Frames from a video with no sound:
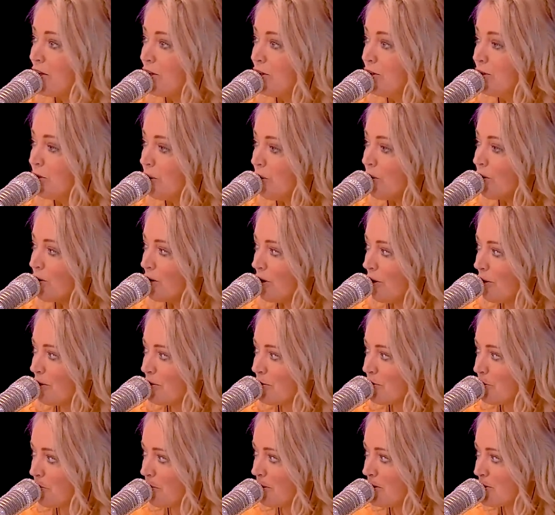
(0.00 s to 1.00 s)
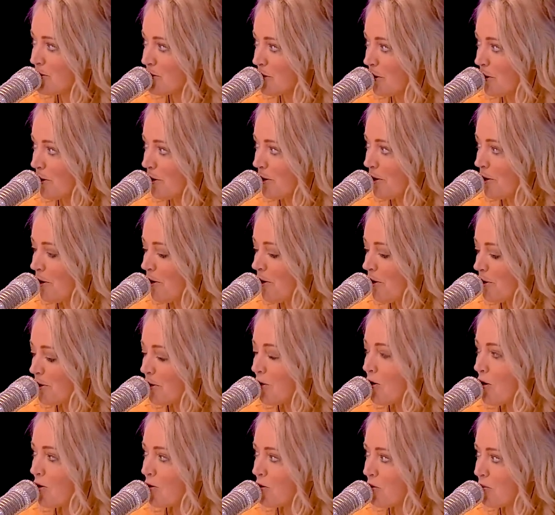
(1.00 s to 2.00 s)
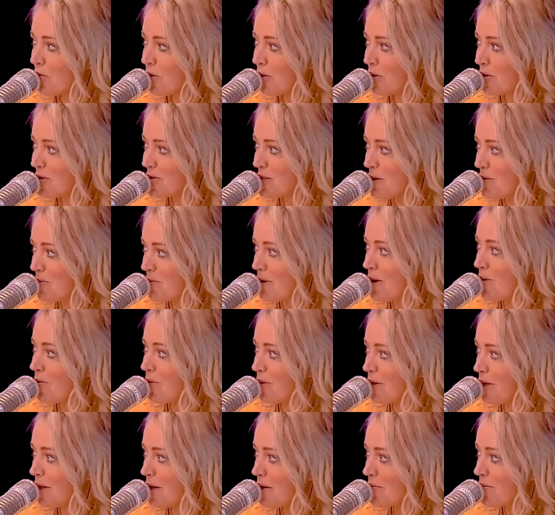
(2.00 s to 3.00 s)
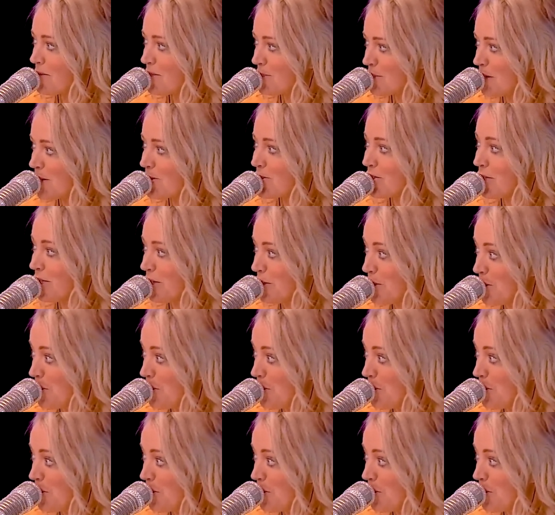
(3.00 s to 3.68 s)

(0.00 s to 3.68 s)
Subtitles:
you're going to be shown on Gogglebox and people are going to be judging you?